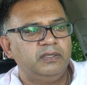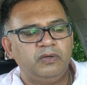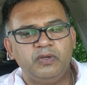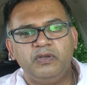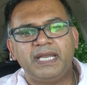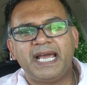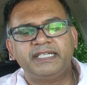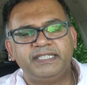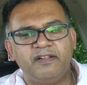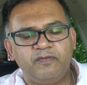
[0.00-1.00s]
or you lack
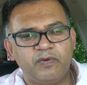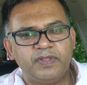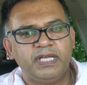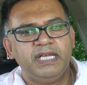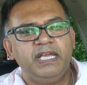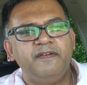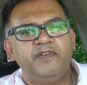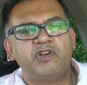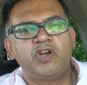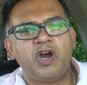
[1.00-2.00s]
self-worth. If
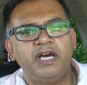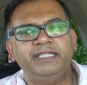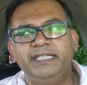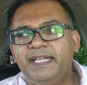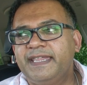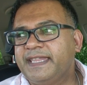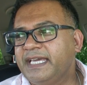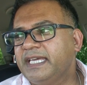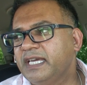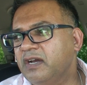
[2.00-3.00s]
you're constantly
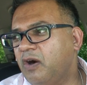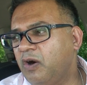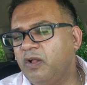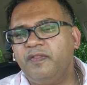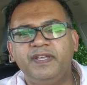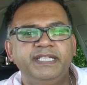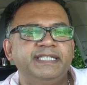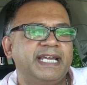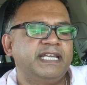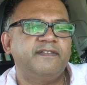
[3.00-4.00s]
thinking all these
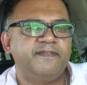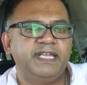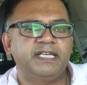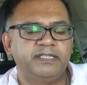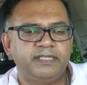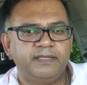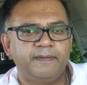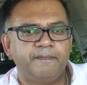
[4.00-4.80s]
negative things,